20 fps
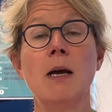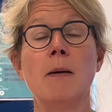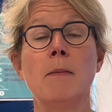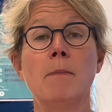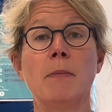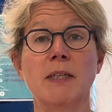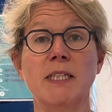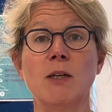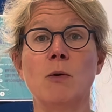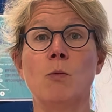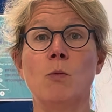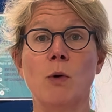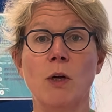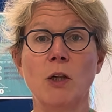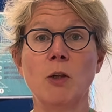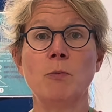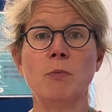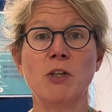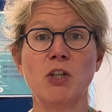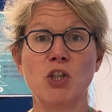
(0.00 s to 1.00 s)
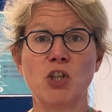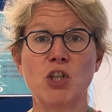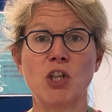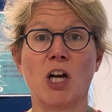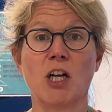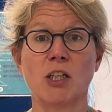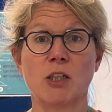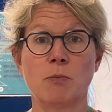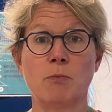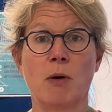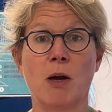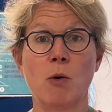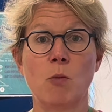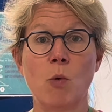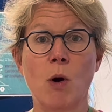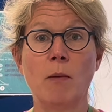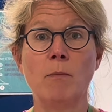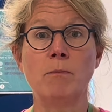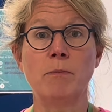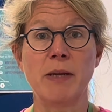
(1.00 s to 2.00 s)
but it will be shut by
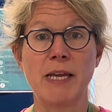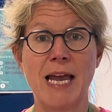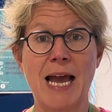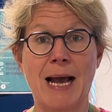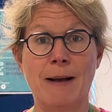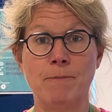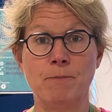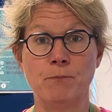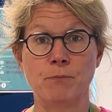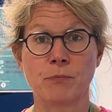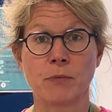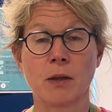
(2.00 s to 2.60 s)
1 p.m.